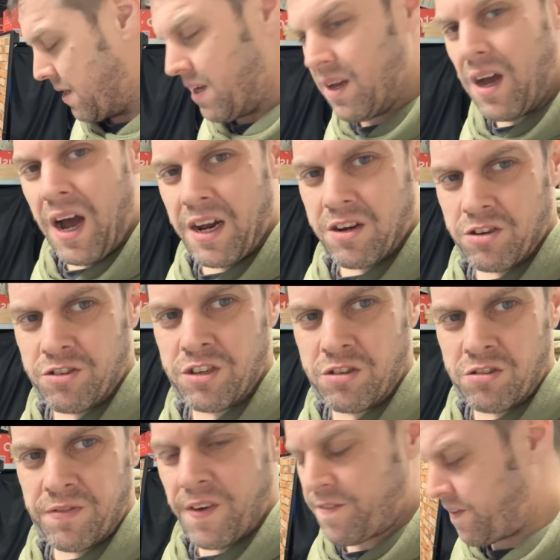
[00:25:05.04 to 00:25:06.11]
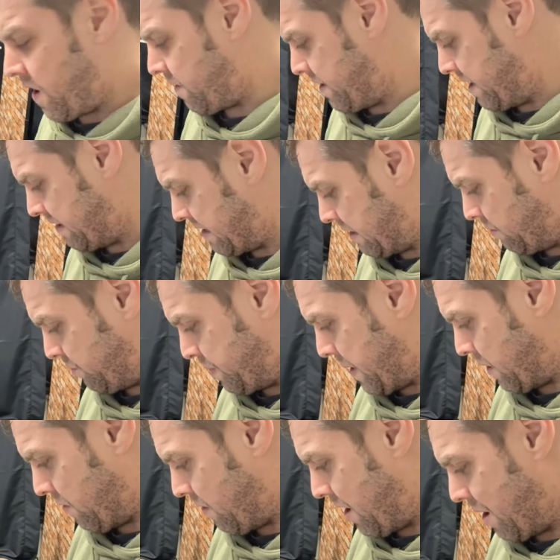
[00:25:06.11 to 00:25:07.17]
I used it for Forest, and it was been
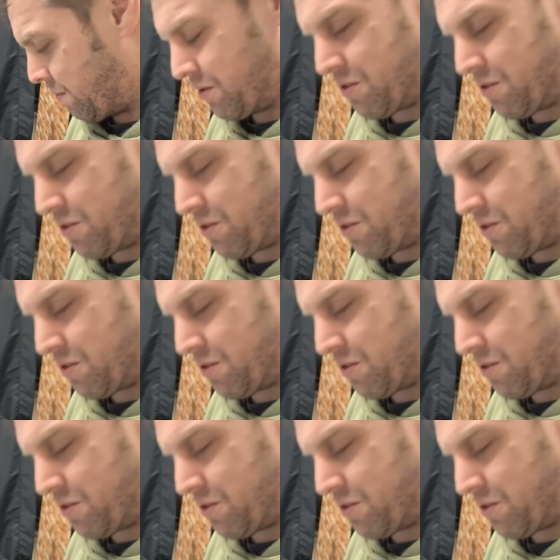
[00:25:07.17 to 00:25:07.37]
all right and was